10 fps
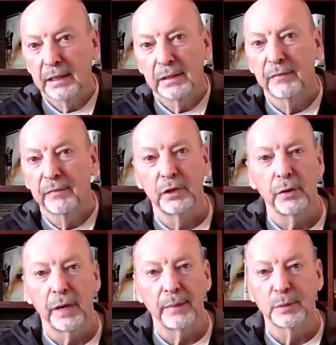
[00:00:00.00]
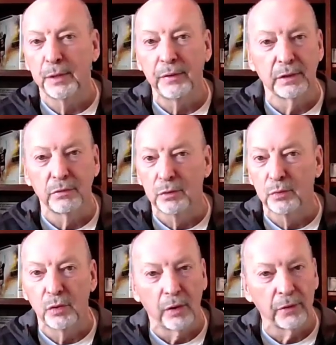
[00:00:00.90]
Just getting into video games,
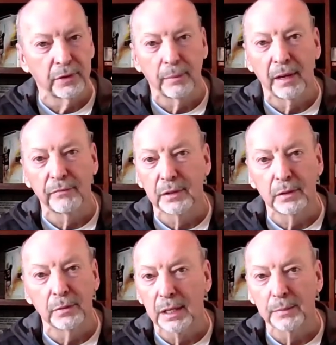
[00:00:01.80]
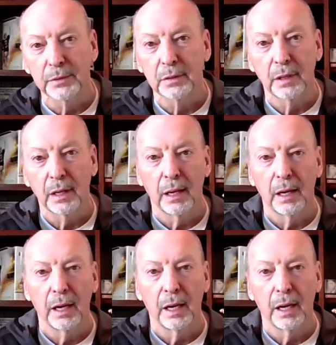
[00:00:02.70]
period, knew nothing about video games.